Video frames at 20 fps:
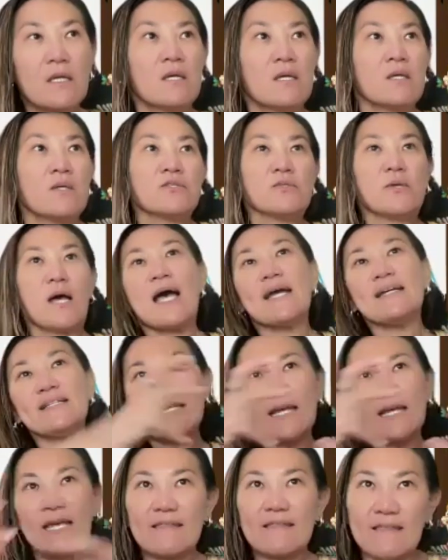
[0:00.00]
So I
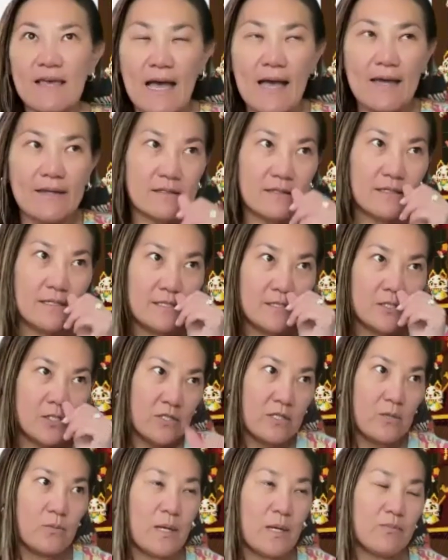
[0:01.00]
take that into
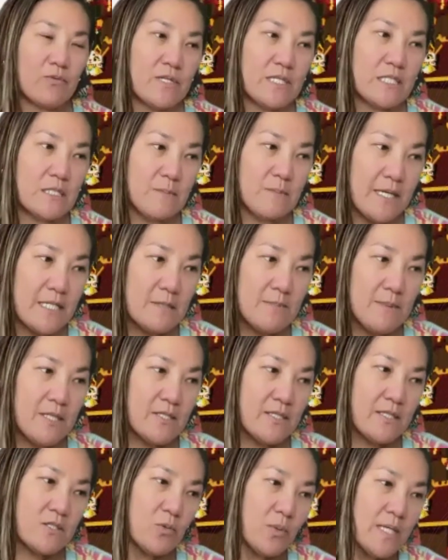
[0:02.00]
the Web3 space
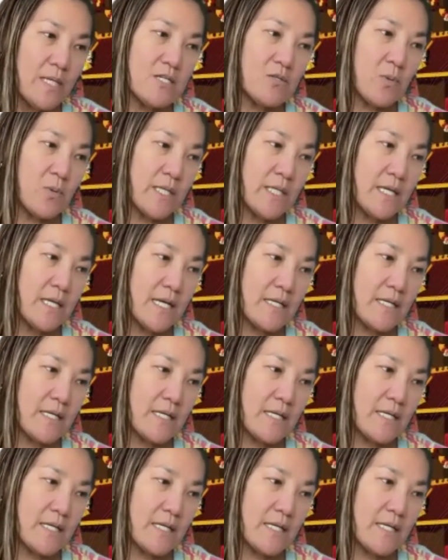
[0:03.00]
because in 2020,